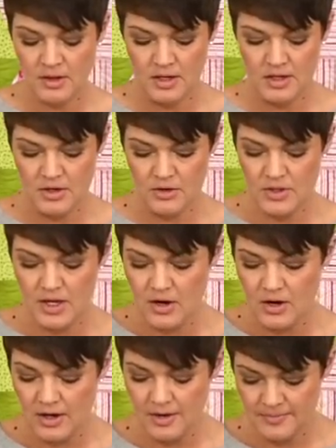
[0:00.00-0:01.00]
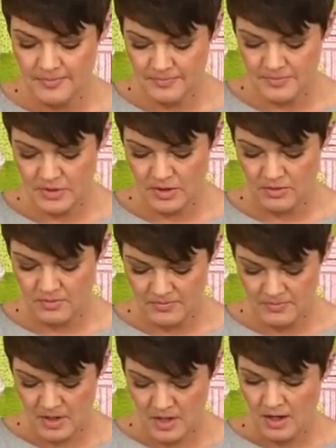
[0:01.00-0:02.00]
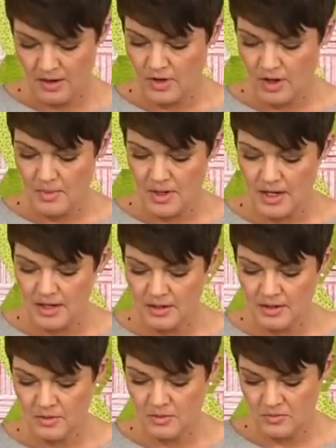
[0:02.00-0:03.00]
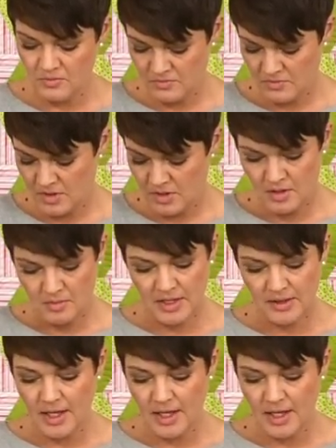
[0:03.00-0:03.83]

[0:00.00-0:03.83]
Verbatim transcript: And here they are. So I've got my, my